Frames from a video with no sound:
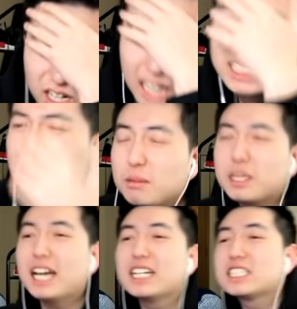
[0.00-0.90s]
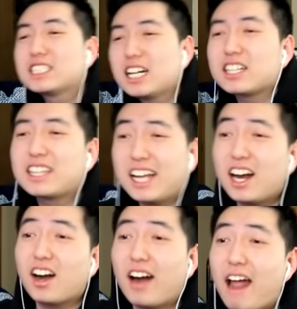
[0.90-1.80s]
I keep getting stuck
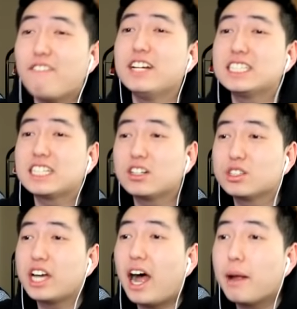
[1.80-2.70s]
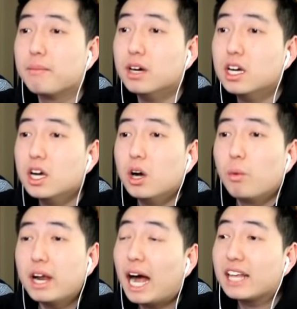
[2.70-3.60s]
there every single time.
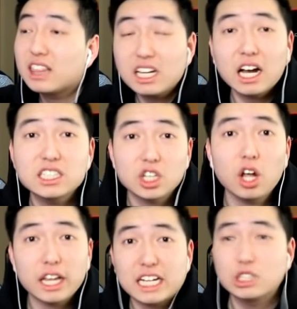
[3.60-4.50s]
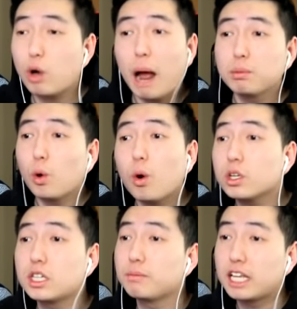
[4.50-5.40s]
Wait, I think I saw like a trap door or
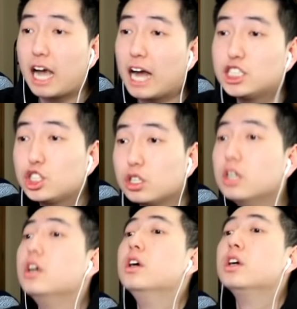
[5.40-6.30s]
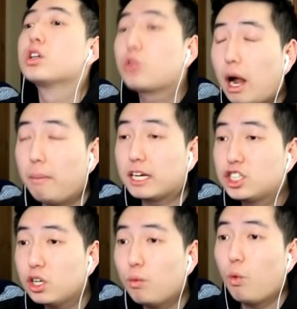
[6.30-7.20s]
something. I sh... Crap, I
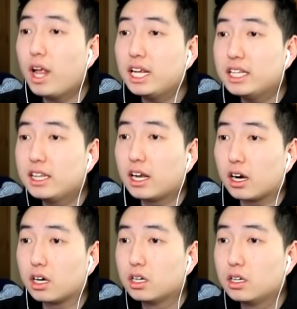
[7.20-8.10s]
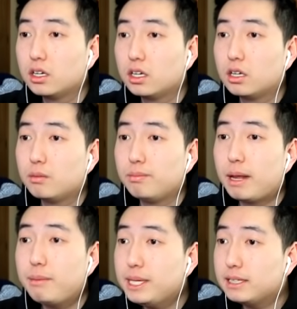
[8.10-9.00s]
should have went in there.
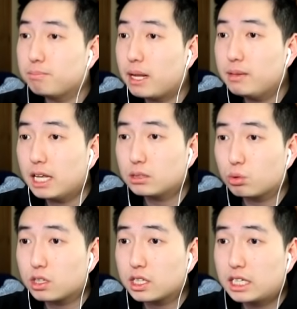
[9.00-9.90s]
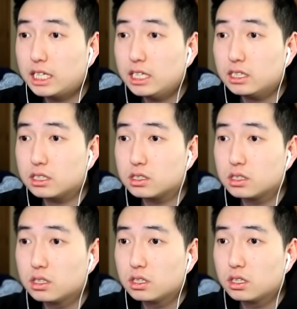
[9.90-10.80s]
Maybe, maybe that's where the key is.
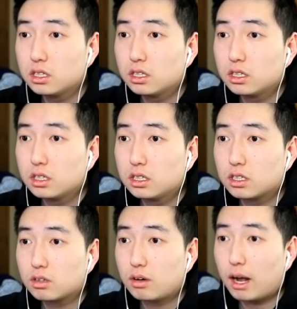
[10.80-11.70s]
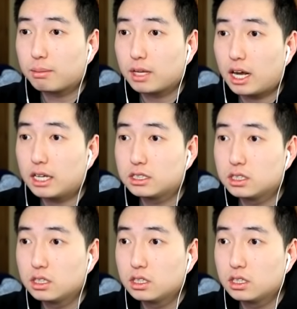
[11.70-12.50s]
Crap, guys.